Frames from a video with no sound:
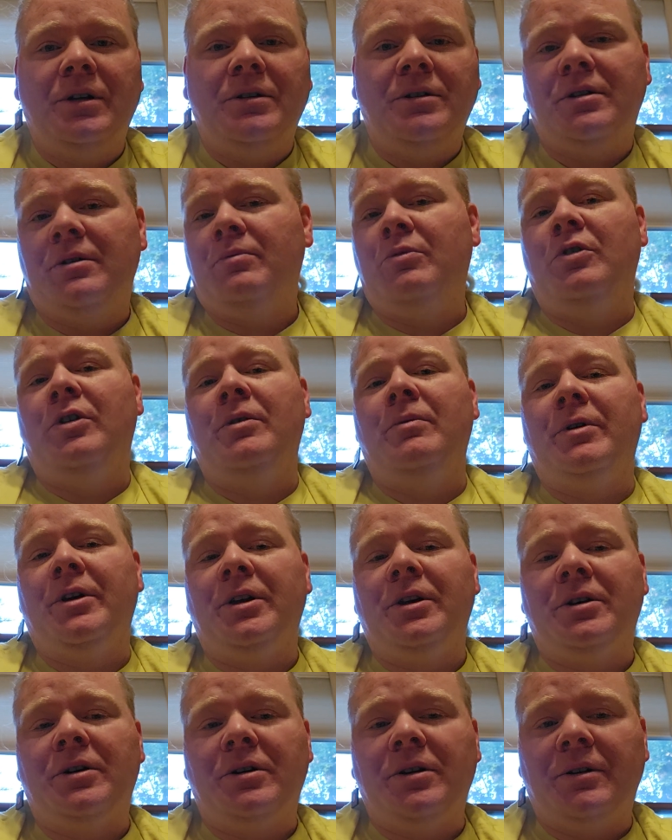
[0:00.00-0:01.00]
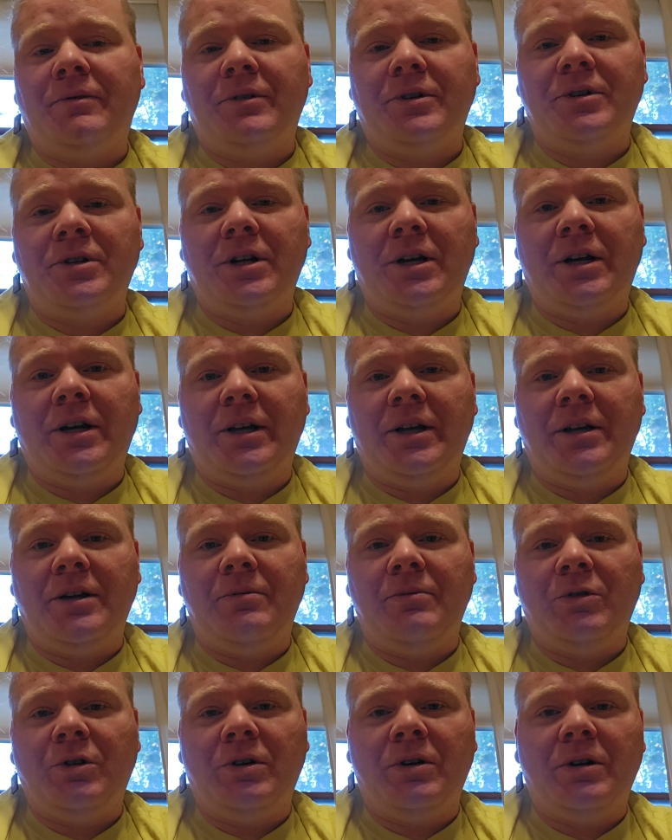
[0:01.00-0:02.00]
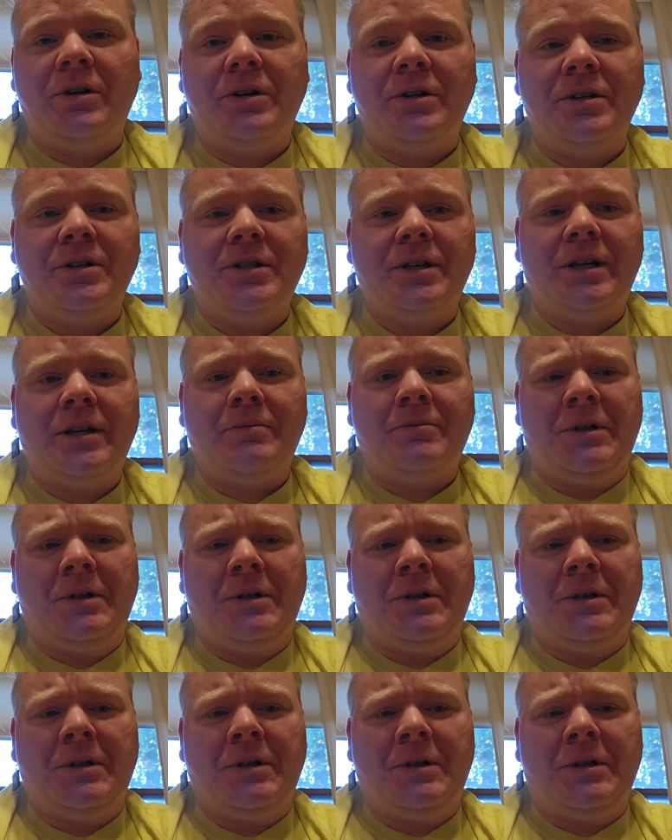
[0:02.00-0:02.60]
to the point where you don't even try anymore, and you say,